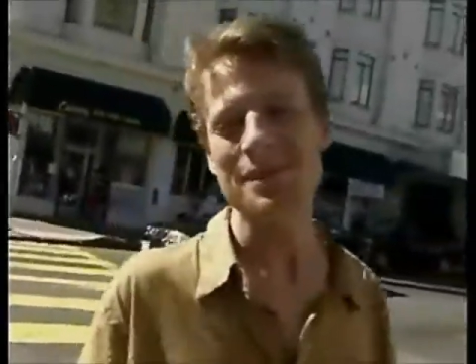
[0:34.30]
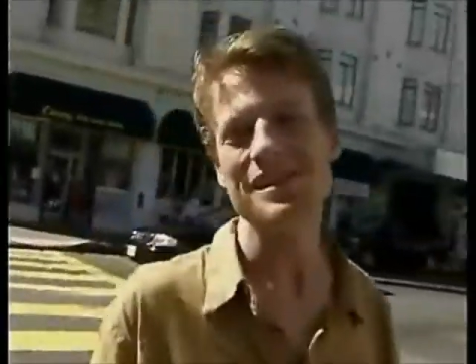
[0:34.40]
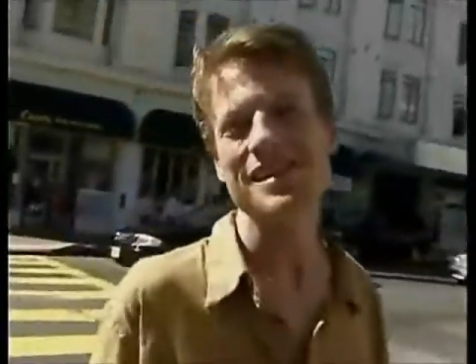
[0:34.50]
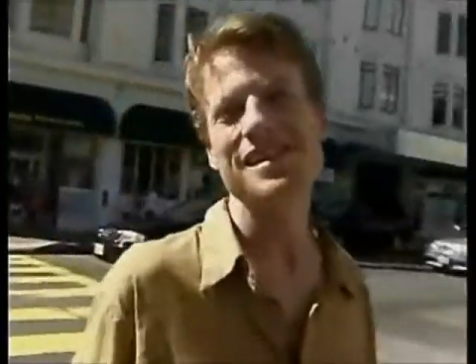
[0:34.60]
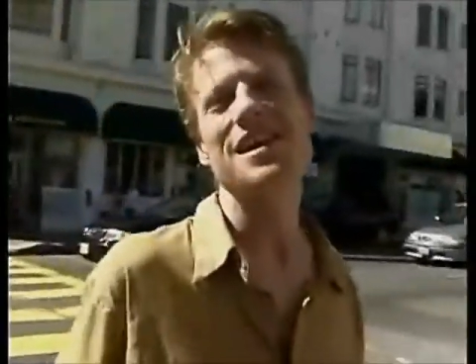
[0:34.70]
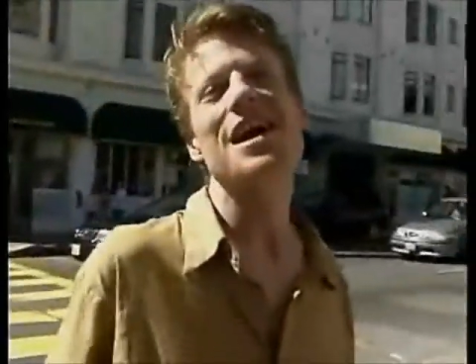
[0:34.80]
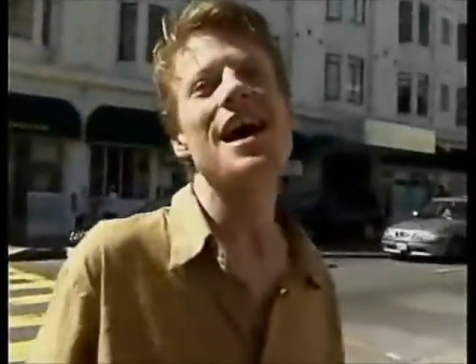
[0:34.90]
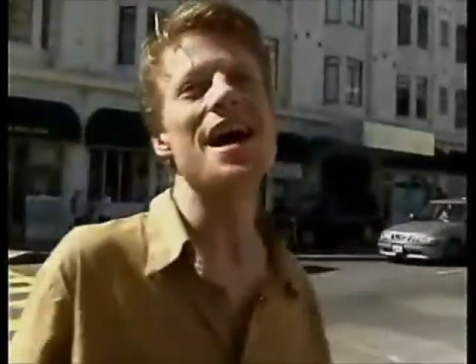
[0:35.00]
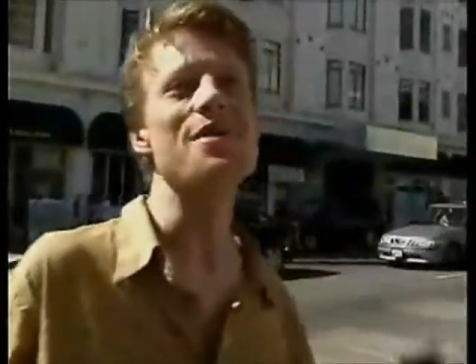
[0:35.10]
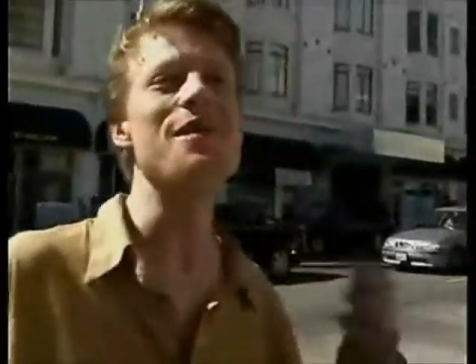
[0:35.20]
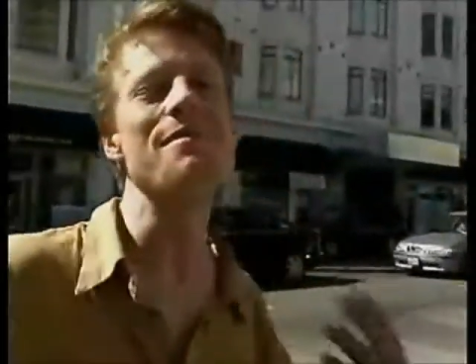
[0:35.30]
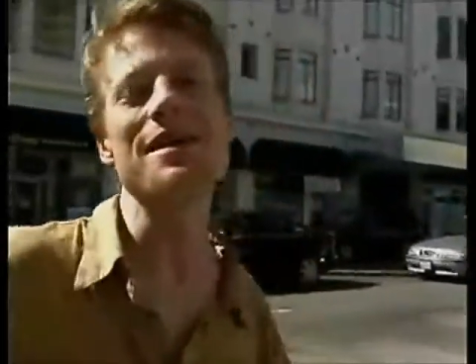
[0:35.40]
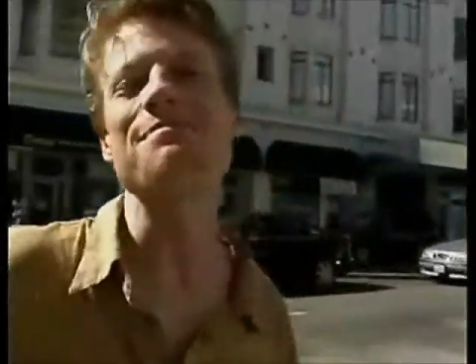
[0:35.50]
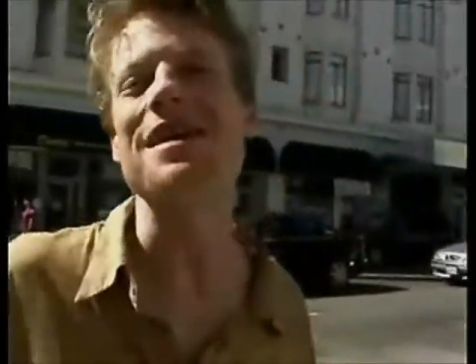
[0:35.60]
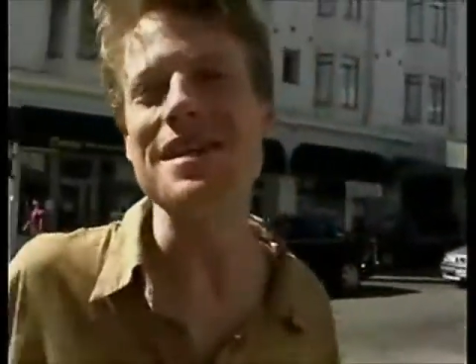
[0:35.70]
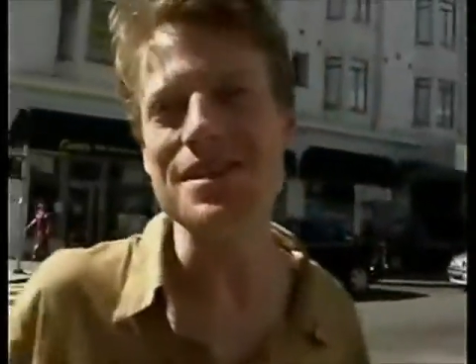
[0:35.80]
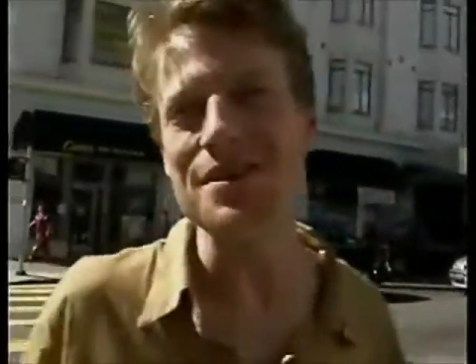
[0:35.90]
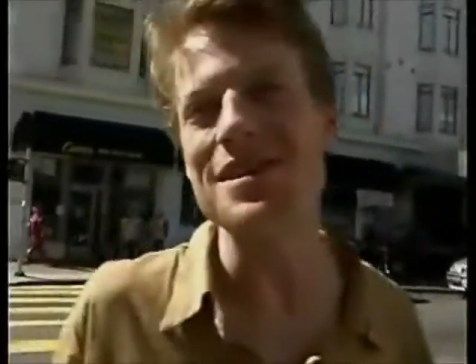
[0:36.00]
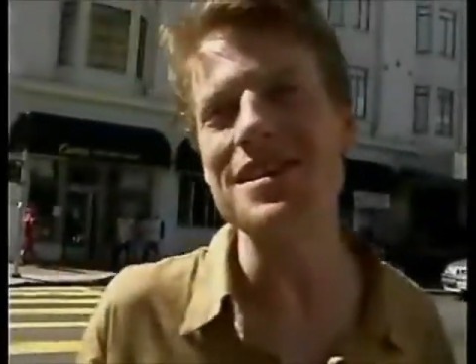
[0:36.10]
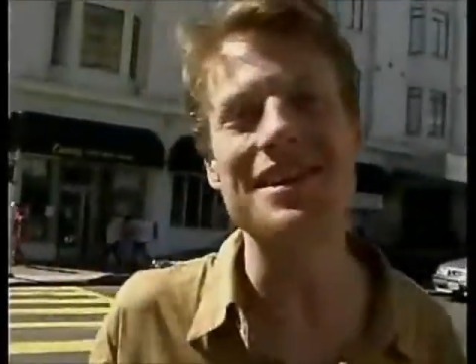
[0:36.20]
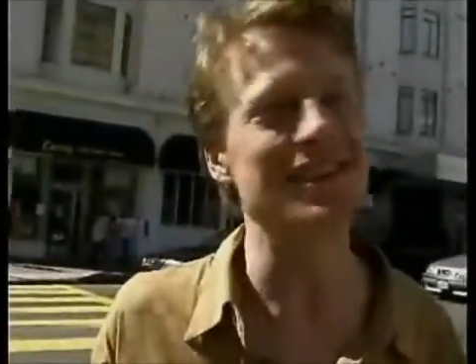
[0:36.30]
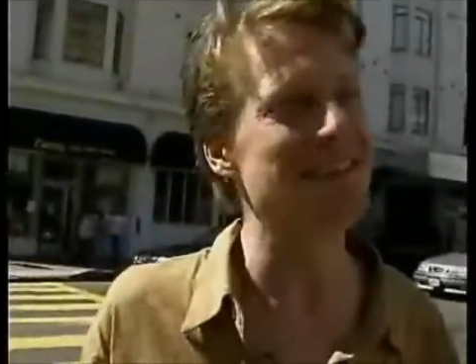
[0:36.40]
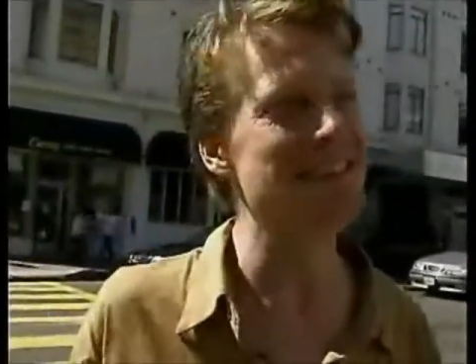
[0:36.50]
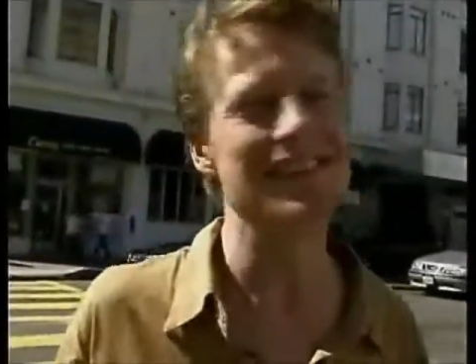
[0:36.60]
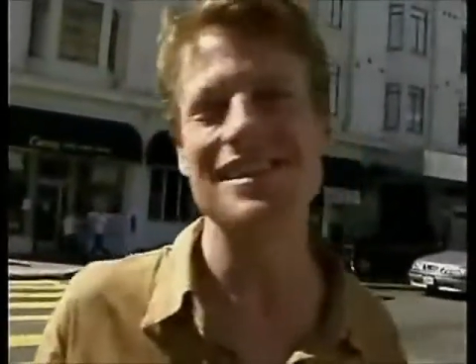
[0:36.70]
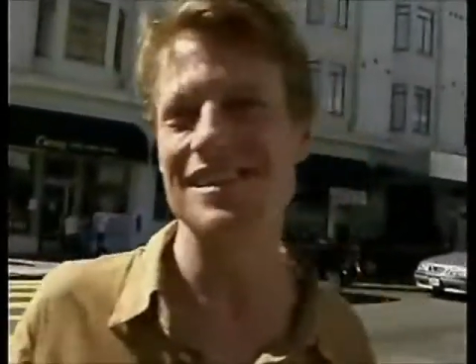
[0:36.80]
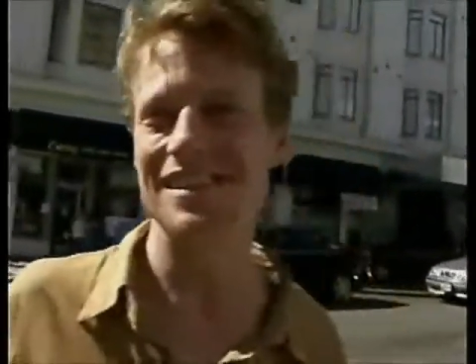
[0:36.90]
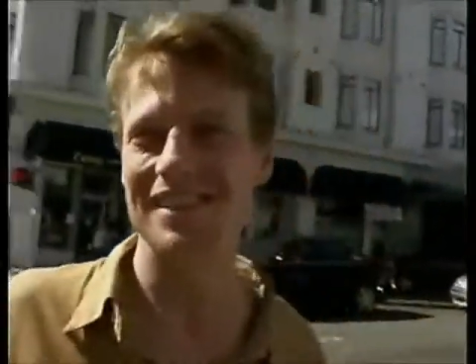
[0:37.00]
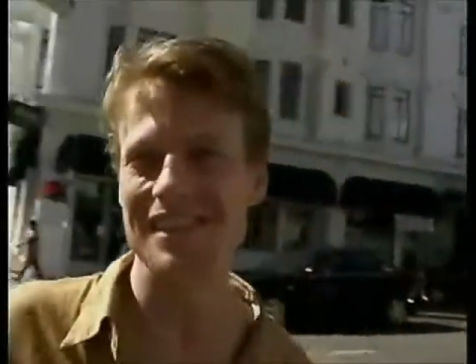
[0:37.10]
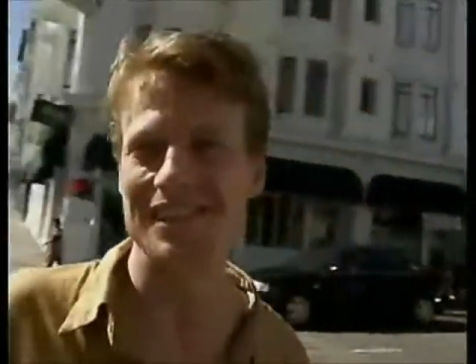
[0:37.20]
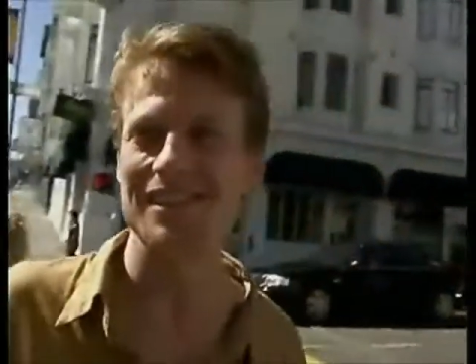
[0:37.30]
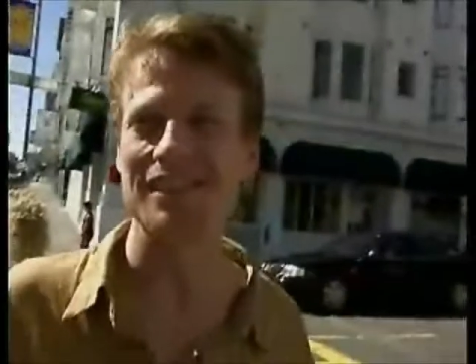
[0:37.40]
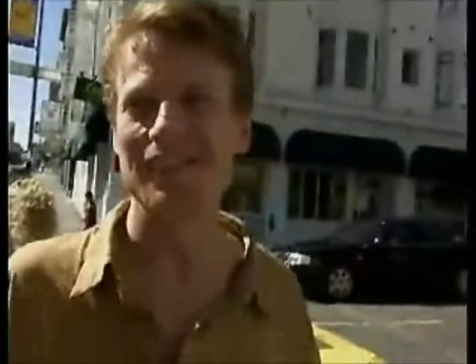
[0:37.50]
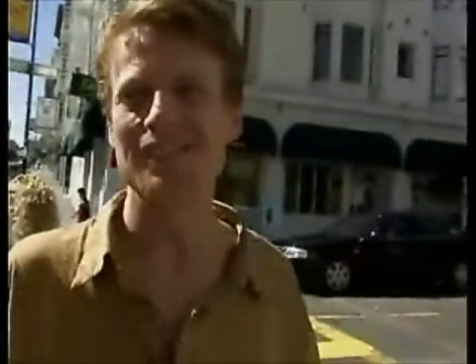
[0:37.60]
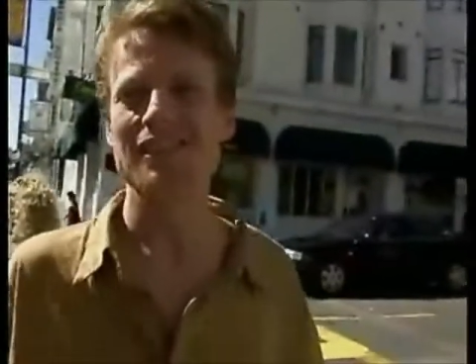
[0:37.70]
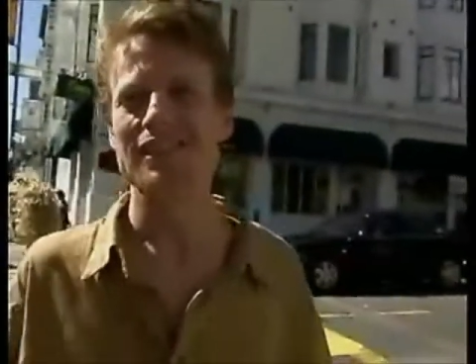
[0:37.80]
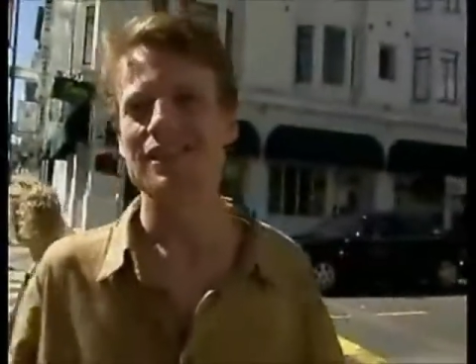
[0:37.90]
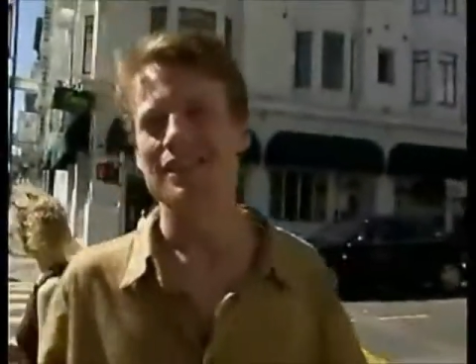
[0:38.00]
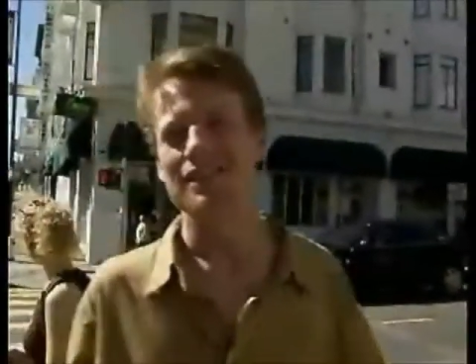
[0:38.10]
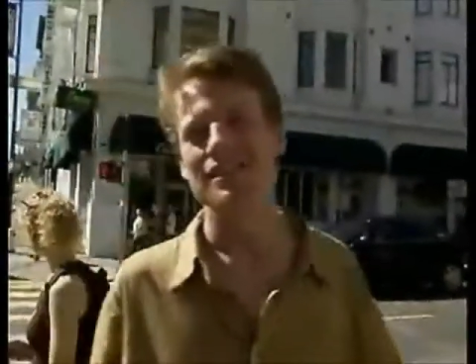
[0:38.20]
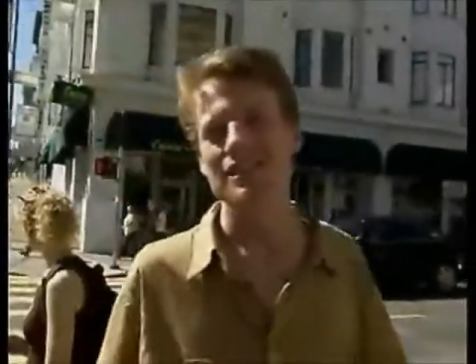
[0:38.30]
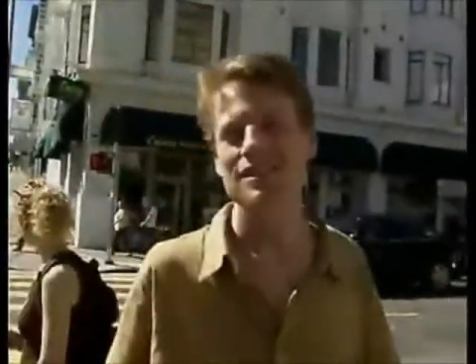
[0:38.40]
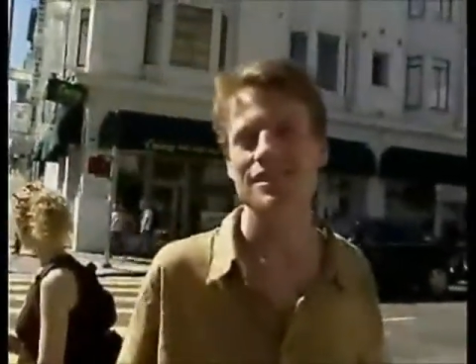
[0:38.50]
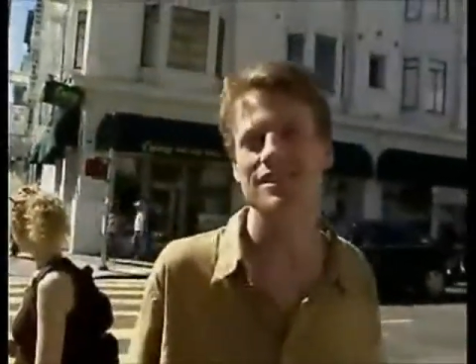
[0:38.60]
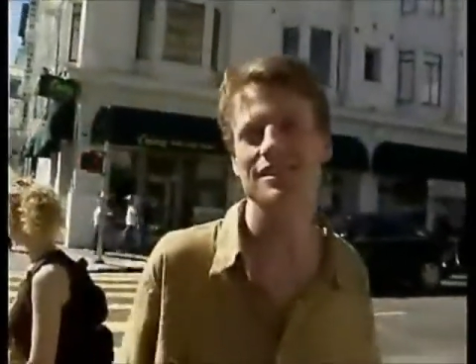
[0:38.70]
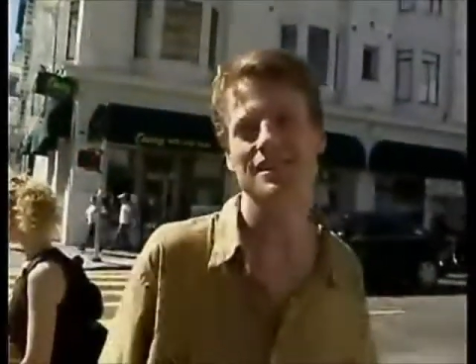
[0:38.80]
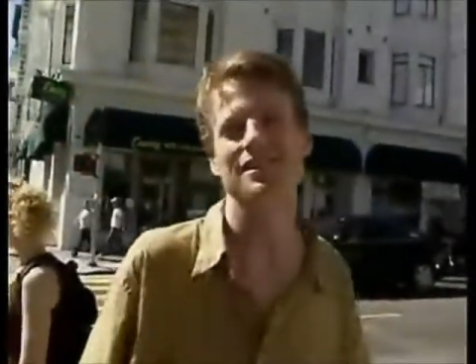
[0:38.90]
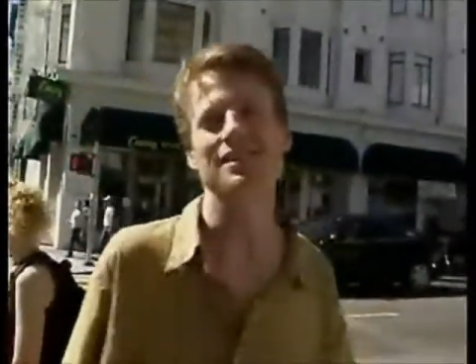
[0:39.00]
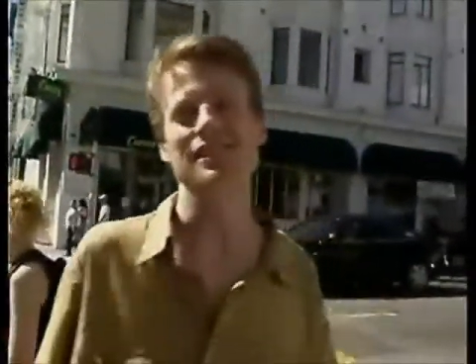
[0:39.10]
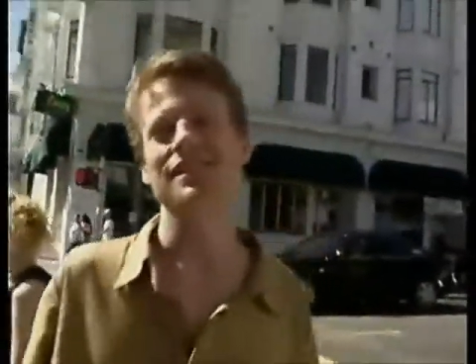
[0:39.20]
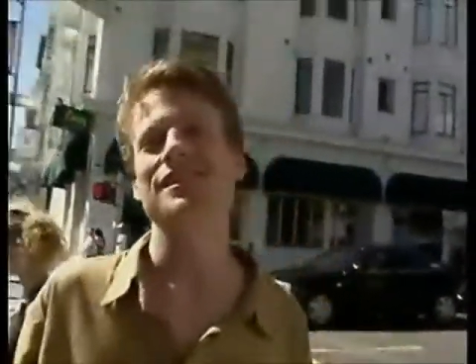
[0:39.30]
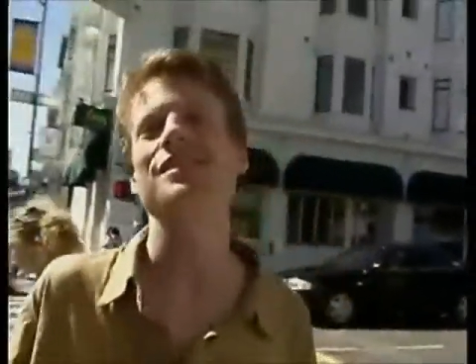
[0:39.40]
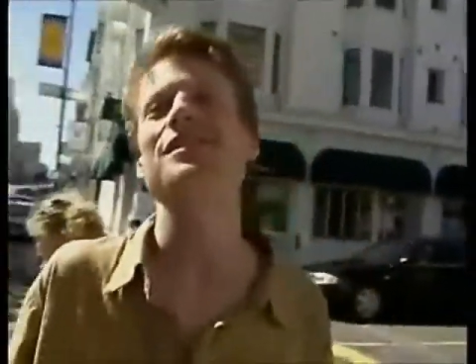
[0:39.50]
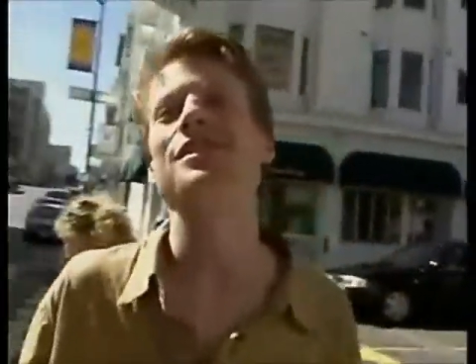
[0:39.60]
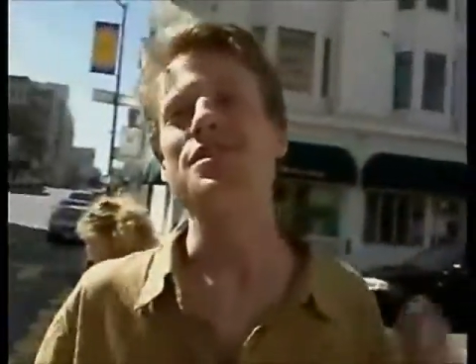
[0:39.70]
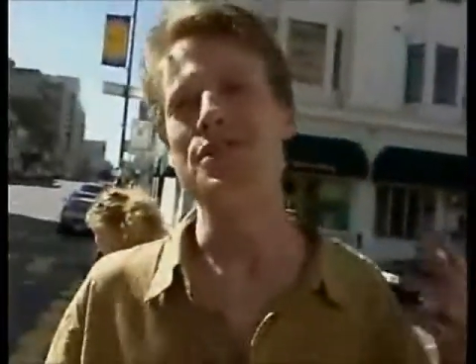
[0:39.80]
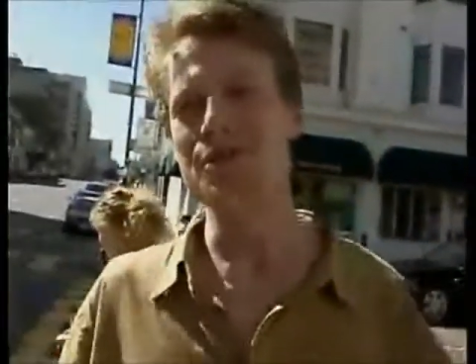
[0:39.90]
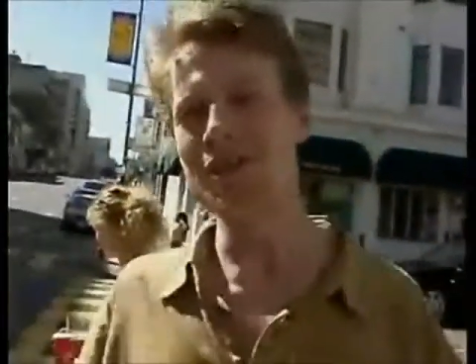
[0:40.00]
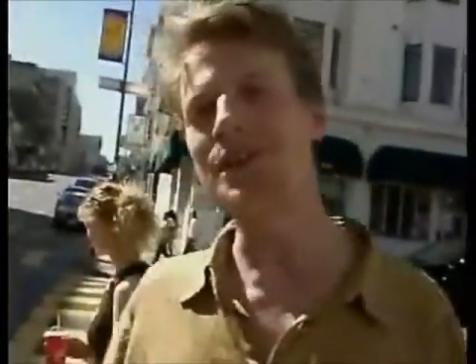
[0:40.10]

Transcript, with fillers: an Addy Award? How do I make money doing this? Ah, uh, you could be an Addy Award winner. Do you want